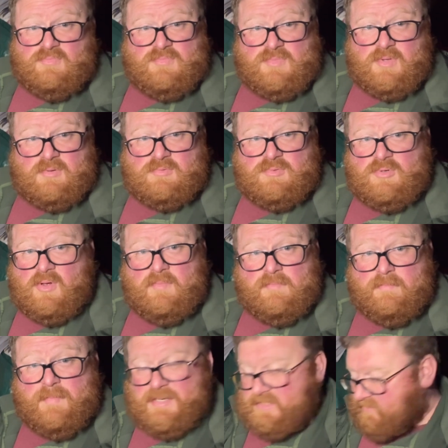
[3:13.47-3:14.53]
not
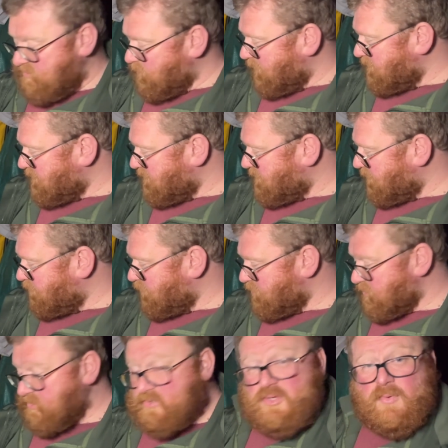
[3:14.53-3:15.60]
massive swings in
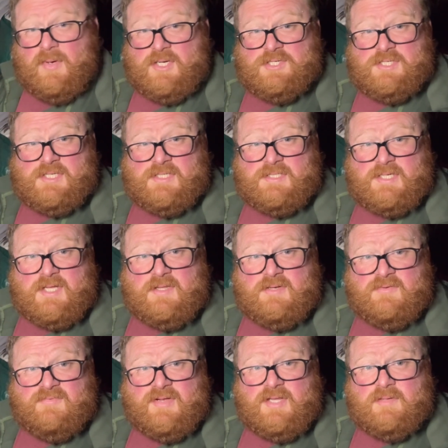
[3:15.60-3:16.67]
temperatures, otherwise you tend to get
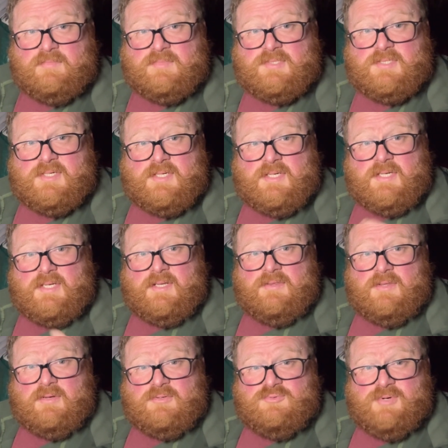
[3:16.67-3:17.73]

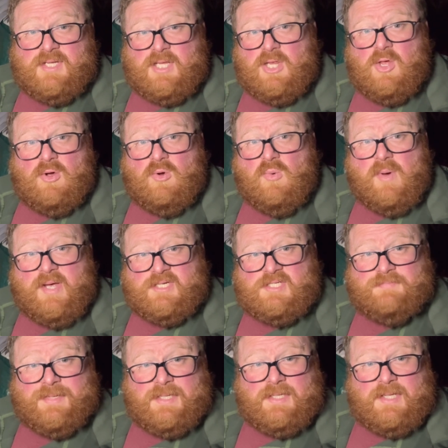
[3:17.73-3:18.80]
those really long white
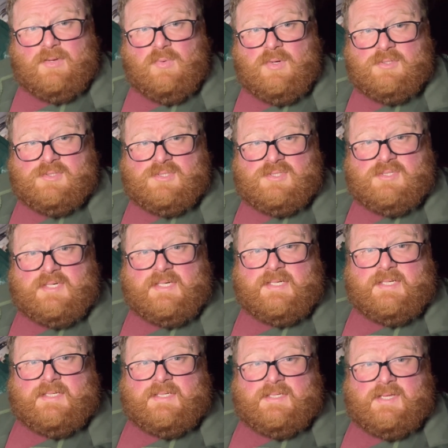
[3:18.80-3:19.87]
spindly ones
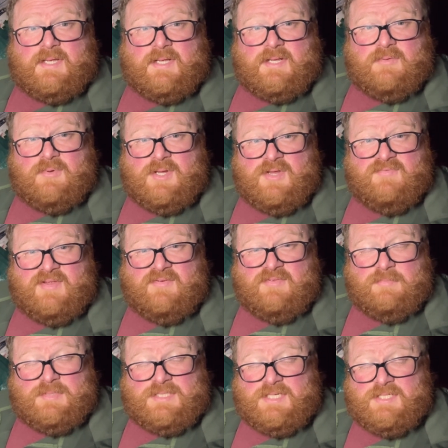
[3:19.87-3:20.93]
where you've left
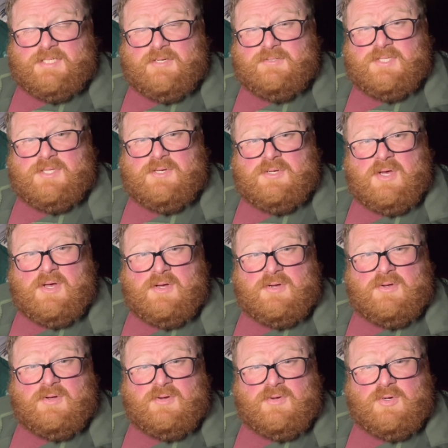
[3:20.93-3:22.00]
the potatoes in the
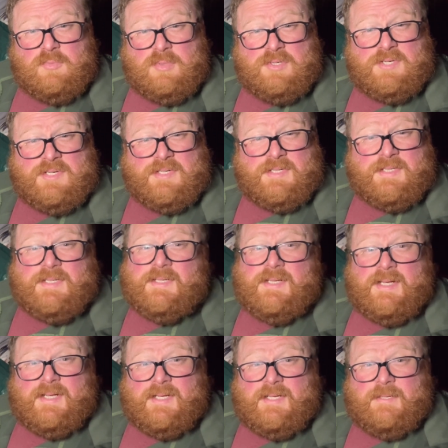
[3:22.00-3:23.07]
dark cupboard,
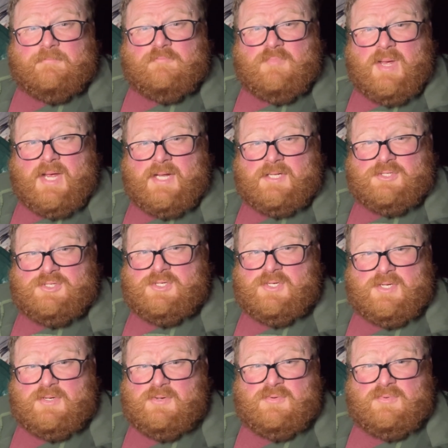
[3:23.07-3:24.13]
and
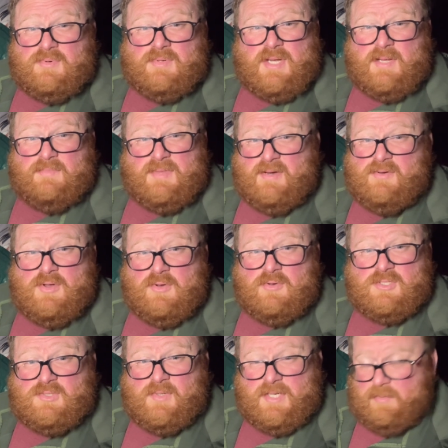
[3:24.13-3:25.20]
they're no
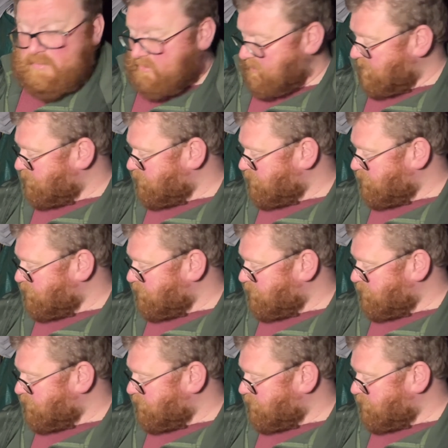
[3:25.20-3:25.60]
good to anybody.